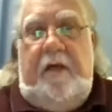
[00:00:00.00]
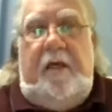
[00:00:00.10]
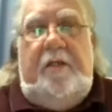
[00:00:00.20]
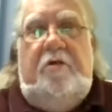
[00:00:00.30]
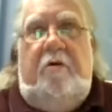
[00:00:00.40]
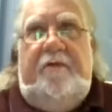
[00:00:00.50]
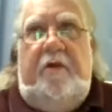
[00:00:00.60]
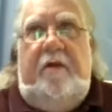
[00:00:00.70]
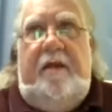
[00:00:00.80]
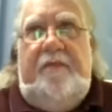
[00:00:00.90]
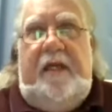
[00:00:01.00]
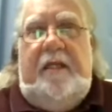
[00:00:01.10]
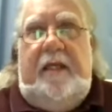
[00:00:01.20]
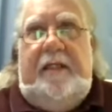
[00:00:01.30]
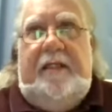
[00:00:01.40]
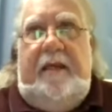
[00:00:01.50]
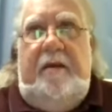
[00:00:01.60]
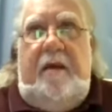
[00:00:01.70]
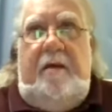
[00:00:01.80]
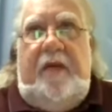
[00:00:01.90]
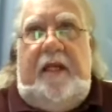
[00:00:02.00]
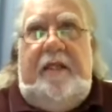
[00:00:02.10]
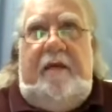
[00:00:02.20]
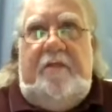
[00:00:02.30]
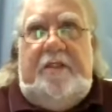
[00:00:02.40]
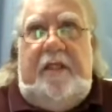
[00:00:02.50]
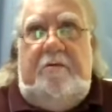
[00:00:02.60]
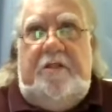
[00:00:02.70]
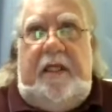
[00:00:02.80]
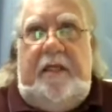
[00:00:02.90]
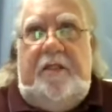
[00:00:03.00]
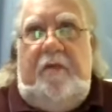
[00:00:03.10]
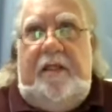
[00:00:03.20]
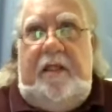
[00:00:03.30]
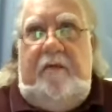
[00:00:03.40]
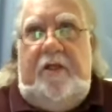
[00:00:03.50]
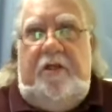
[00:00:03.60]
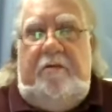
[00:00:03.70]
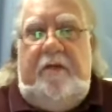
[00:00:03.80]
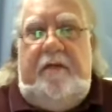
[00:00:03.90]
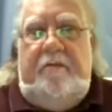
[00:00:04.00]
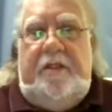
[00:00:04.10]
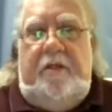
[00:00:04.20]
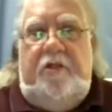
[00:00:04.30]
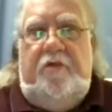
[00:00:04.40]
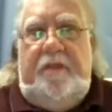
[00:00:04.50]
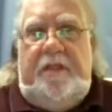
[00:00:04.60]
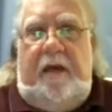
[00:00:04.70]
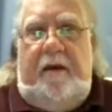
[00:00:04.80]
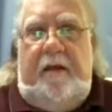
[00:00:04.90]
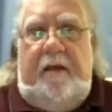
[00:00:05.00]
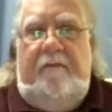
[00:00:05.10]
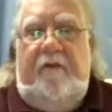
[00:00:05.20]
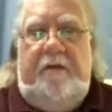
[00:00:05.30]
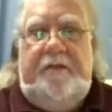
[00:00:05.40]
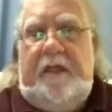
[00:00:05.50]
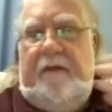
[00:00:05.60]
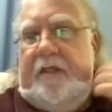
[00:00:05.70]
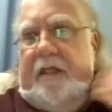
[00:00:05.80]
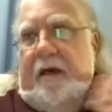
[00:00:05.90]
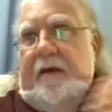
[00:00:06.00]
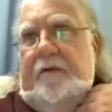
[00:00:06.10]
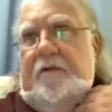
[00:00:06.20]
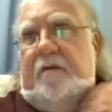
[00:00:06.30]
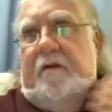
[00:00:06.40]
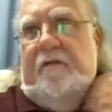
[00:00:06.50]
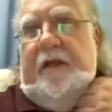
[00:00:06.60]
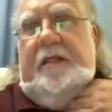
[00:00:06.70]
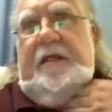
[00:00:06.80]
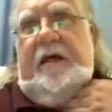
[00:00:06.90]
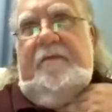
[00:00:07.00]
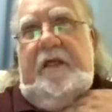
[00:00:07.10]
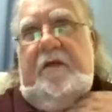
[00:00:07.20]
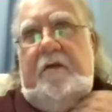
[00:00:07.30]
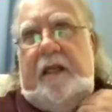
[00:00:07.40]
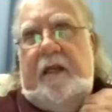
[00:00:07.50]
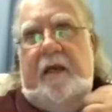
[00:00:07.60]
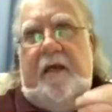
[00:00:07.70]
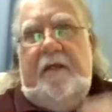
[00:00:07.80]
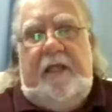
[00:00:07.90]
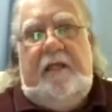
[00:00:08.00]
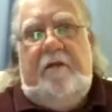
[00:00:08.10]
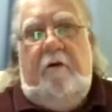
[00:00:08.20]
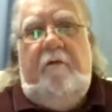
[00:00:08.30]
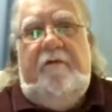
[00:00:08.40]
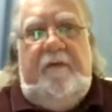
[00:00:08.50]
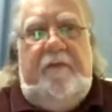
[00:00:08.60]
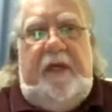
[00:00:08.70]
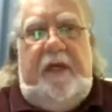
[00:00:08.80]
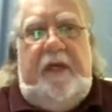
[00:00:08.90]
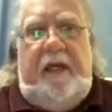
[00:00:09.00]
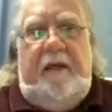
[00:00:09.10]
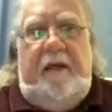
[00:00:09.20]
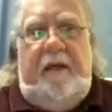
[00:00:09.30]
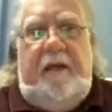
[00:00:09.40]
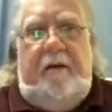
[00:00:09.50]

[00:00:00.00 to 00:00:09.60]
So if there had been anything, but I think what's interesting is when the original naval search was done, it involved 7 divers from the Fleet Diving Unit. They dove in pairs.